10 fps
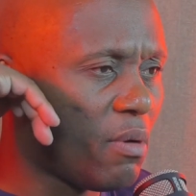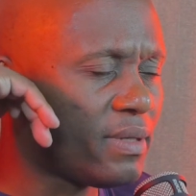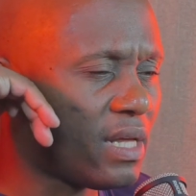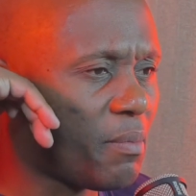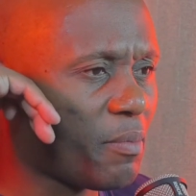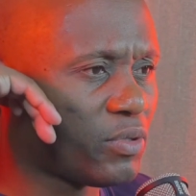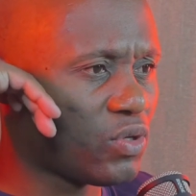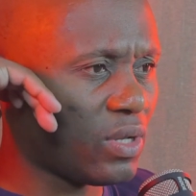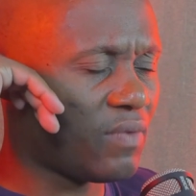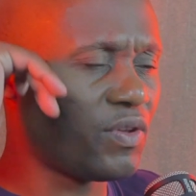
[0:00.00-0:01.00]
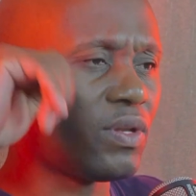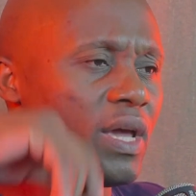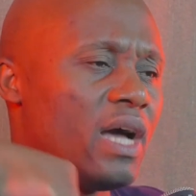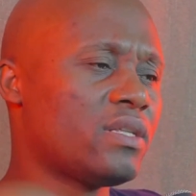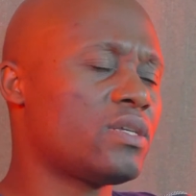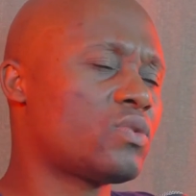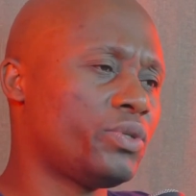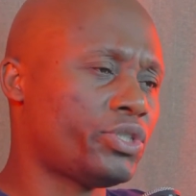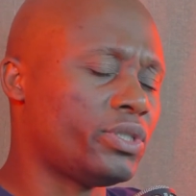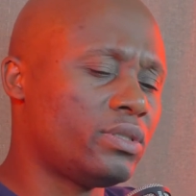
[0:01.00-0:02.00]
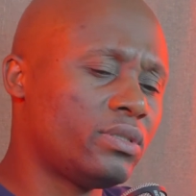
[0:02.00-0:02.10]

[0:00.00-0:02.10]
other people saw that video, they asked this question.